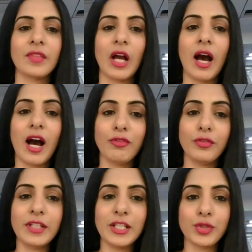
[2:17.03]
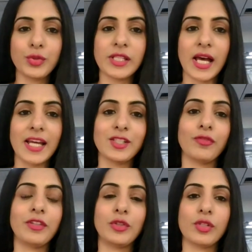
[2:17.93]
Now, half of the issue size
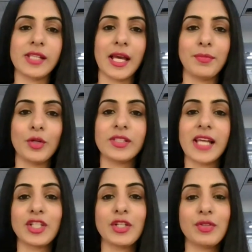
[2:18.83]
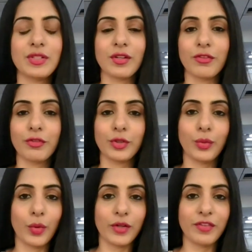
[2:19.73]
of Ethos I P O is actually reserved for the
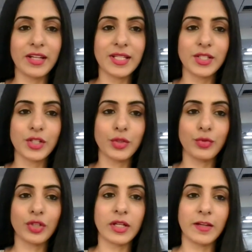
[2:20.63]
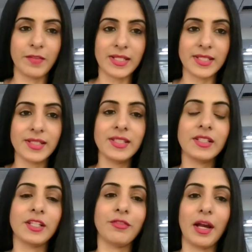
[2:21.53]
qualified institutional investors.
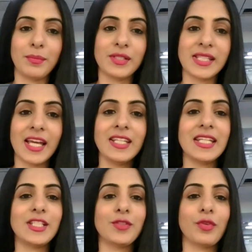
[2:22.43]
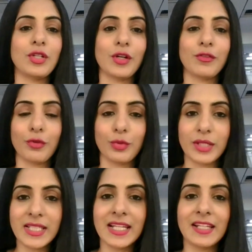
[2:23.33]
thirty-five percent is reserved for
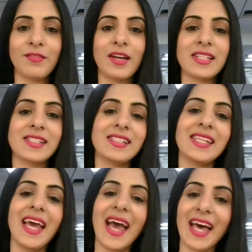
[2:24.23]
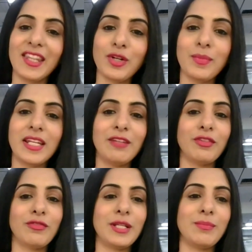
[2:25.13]
retail investors, and the remaining
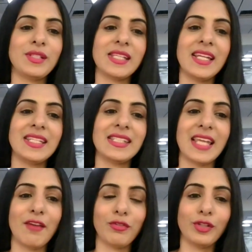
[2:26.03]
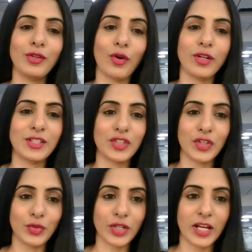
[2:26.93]
fifteen percent is there for the
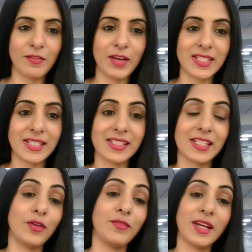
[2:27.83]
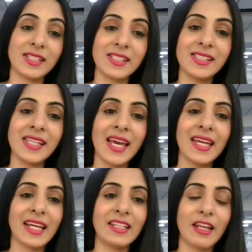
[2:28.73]
non-institutional investors. Now, investors
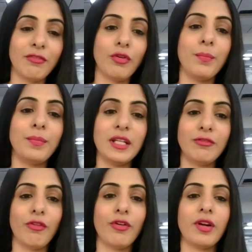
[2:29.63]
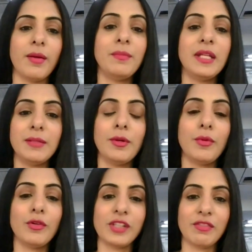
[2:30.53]
can therefore bid for a minimum
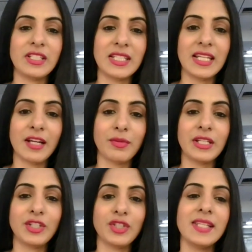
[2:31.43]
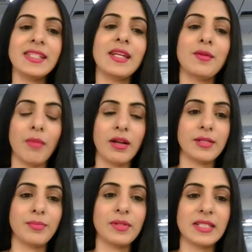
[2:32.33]
of seventeen equity shares and in
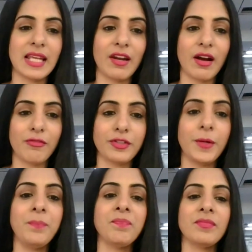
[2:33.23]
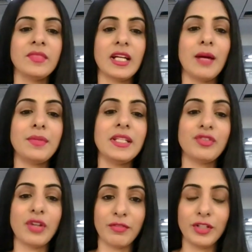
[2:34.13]
multiples thereafter. The
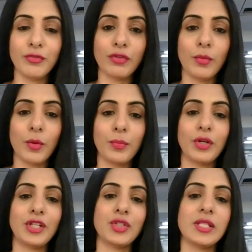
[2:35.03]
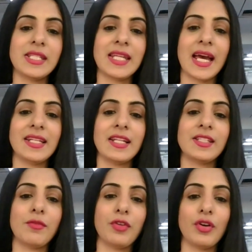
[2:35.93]
company's revenue from operations stand at
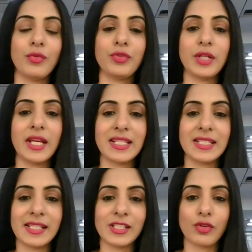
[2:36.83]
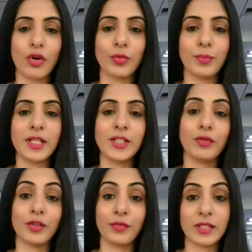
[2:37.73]
somewhere around three hundred eighty-six crore rupees
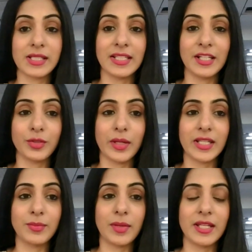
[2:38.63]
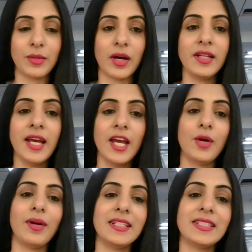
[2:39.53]
for the fiscal year twenty twenty-one,
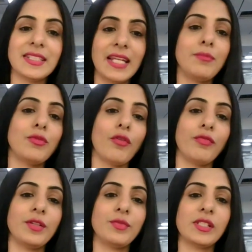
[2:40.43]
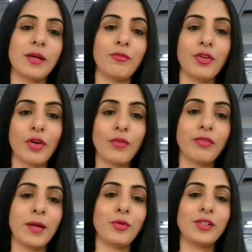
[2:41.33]
while its net profit was somewhere around
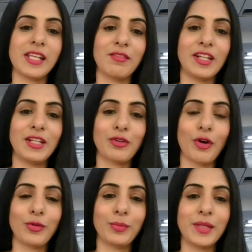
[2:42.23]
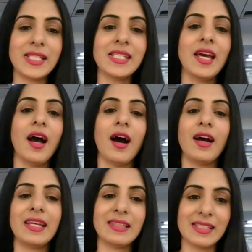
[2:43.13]
five point seven eight crore rupees uh,
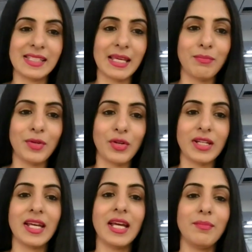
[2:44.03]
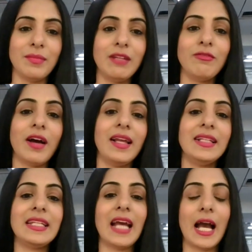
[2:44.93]
in the same period.
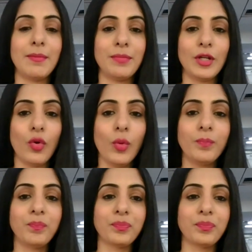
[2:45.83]
Meanwhile, the I P O